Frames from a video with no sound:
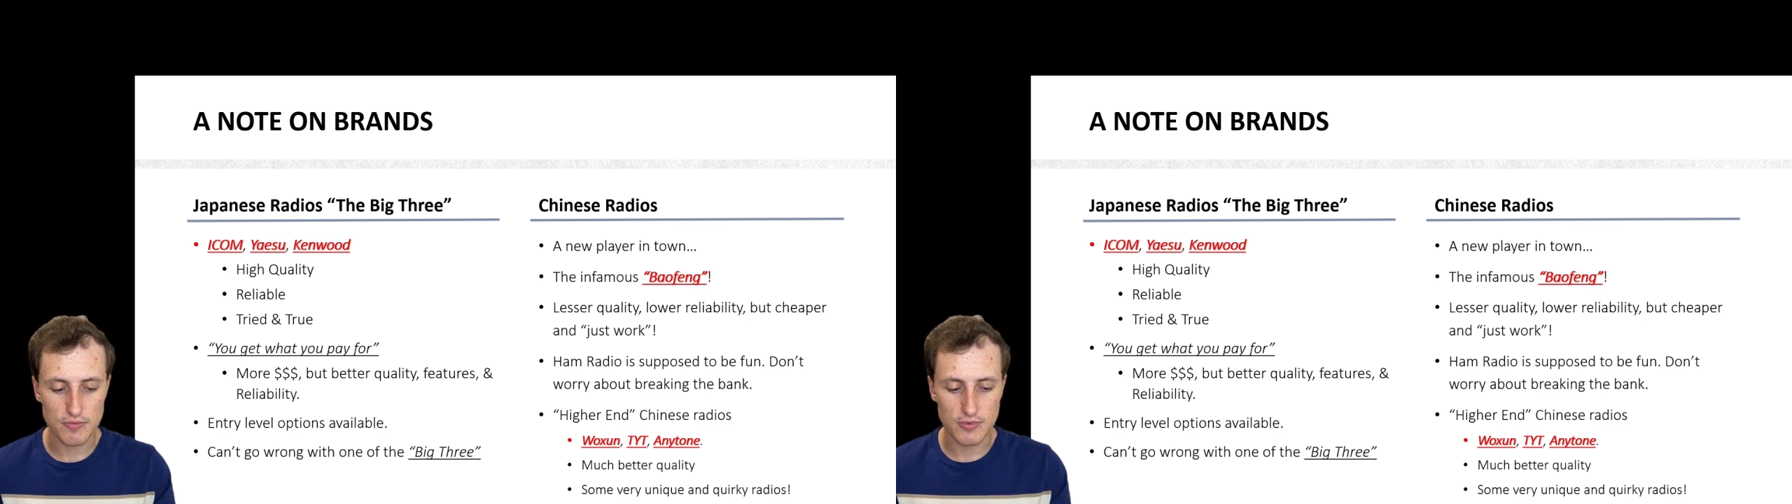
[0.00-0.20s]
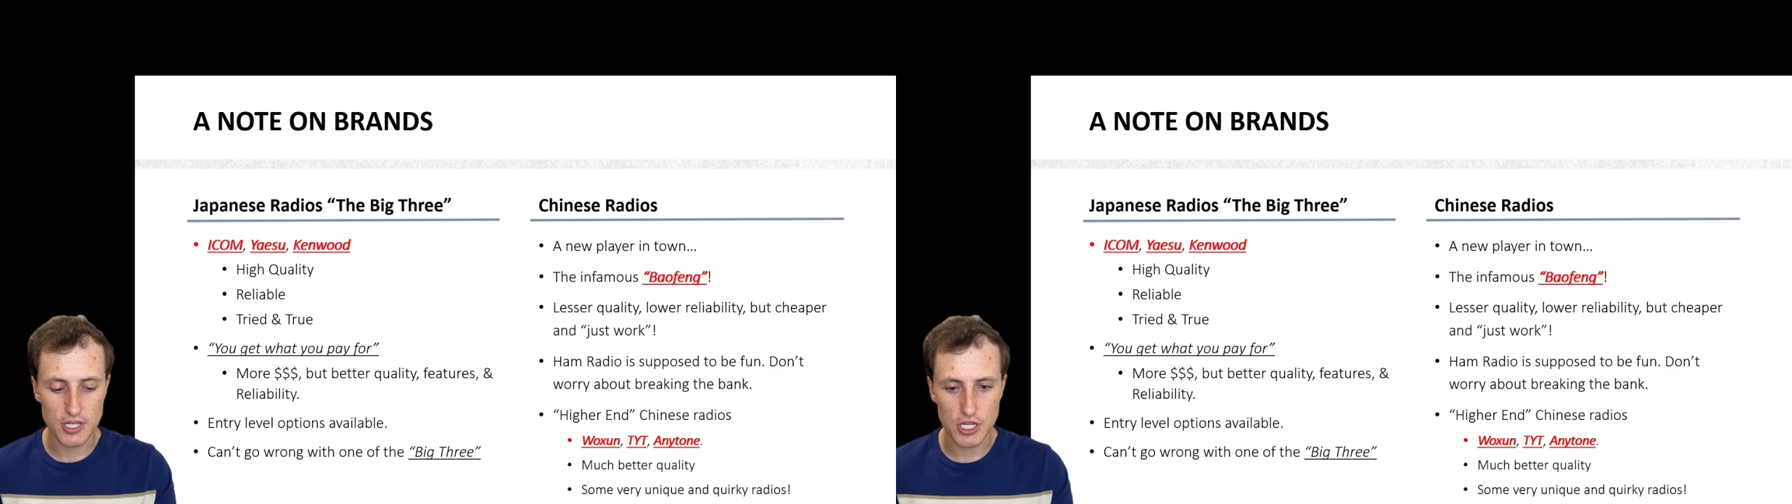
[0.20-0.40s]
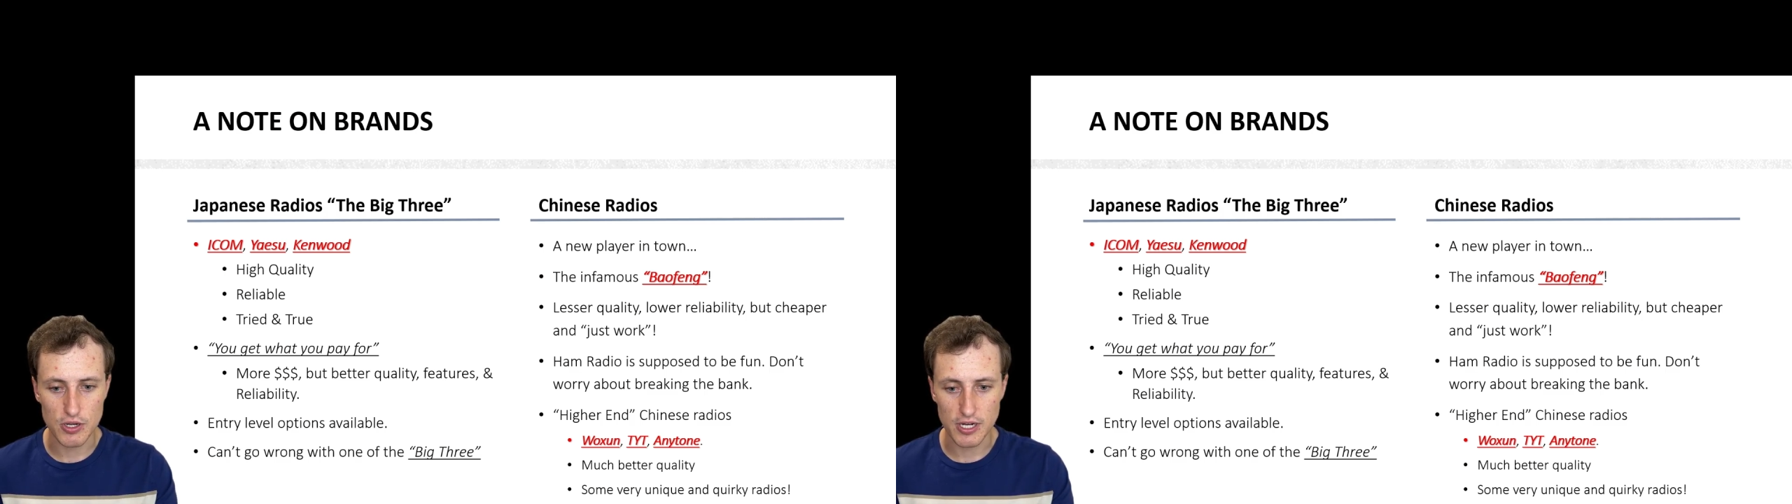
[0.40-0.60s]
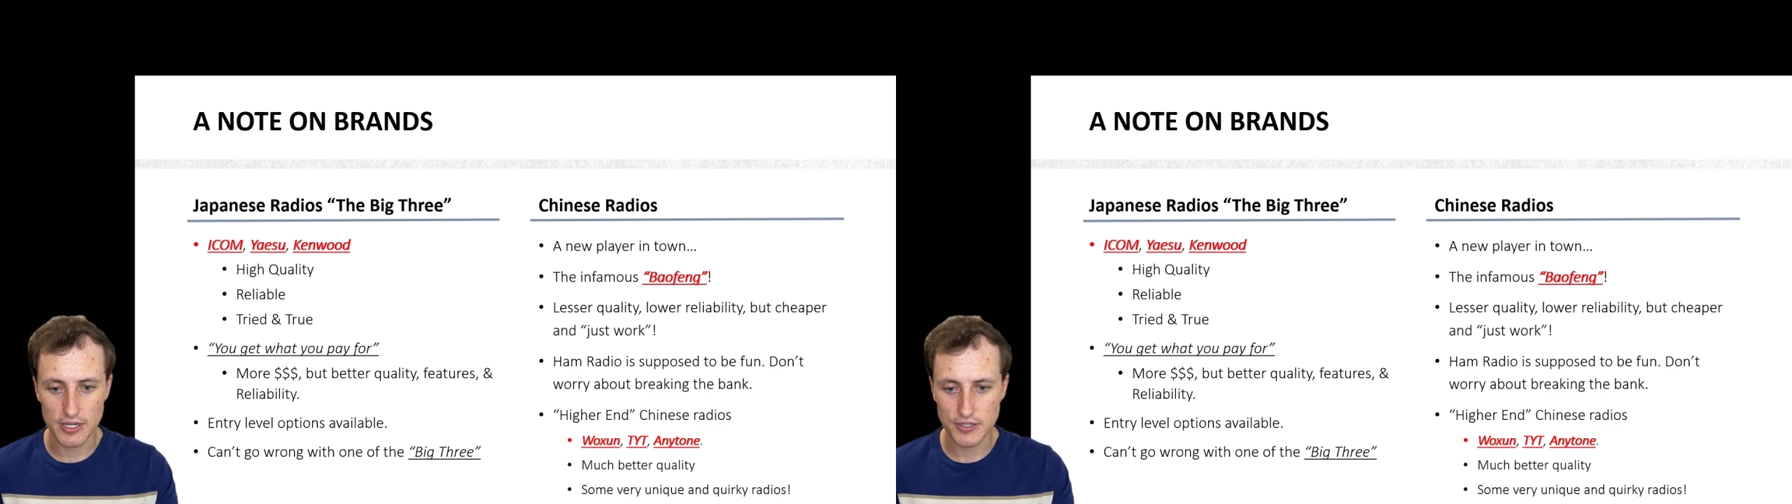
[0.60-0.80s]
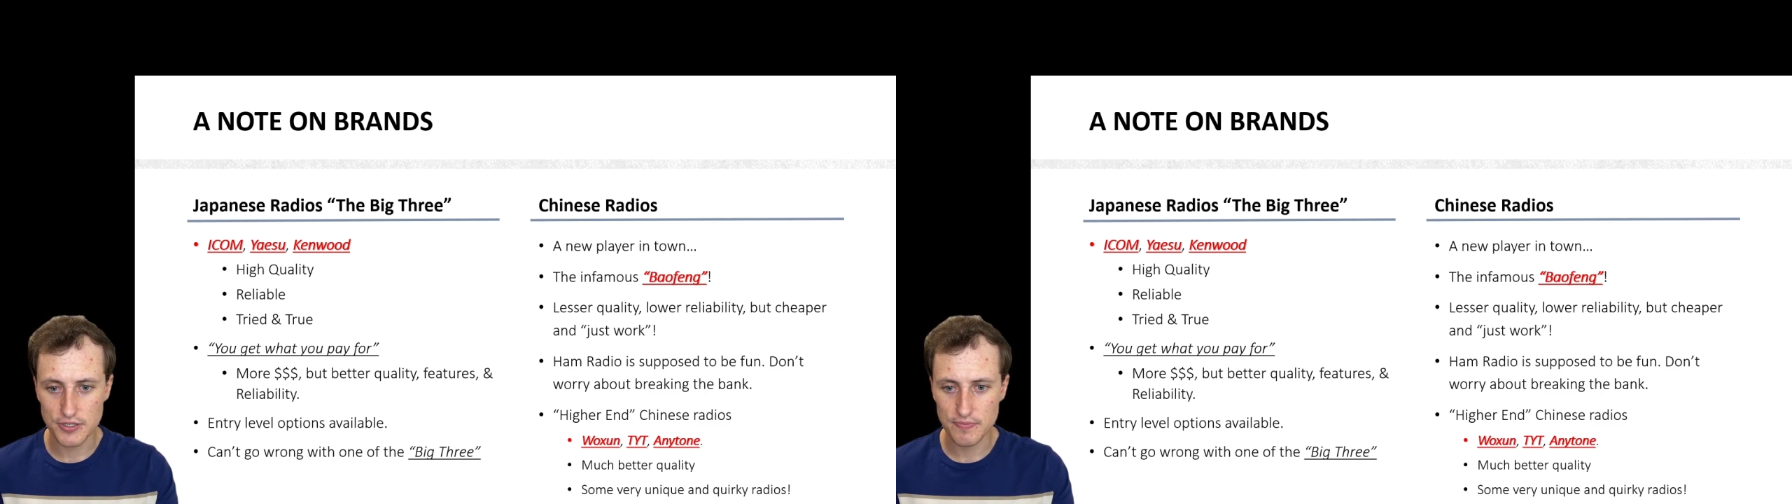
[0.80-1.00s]
the
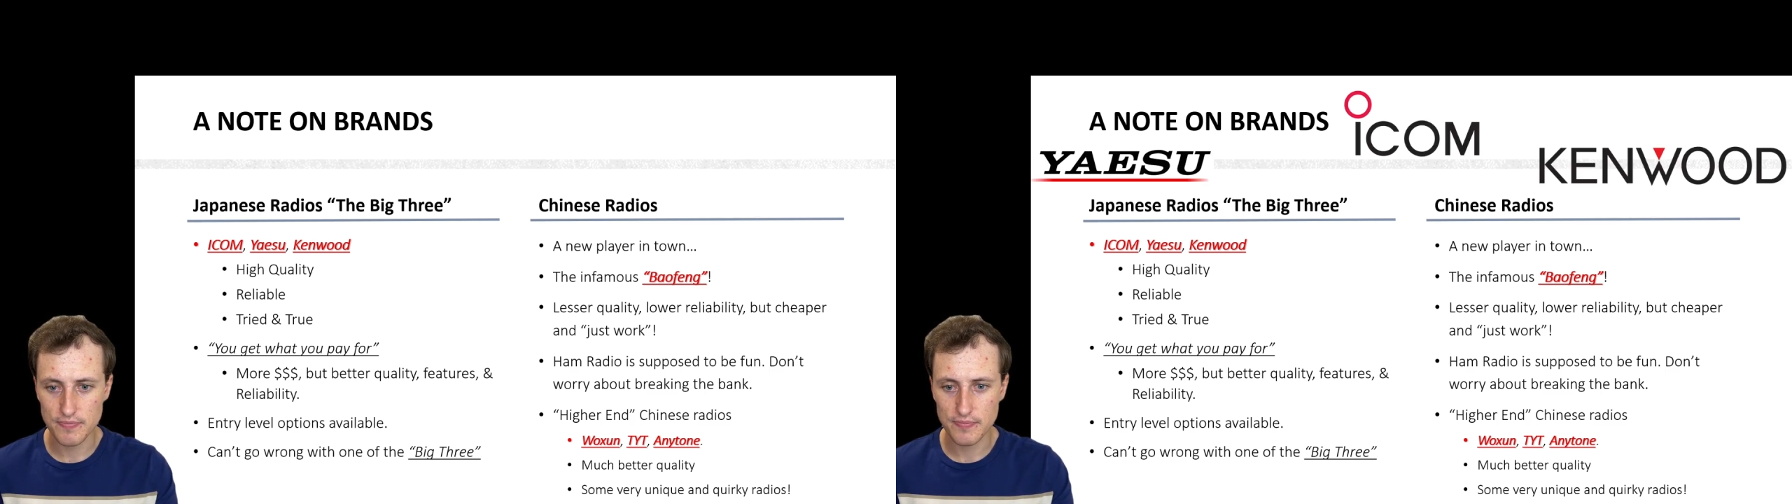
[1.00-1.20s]
uniqueness.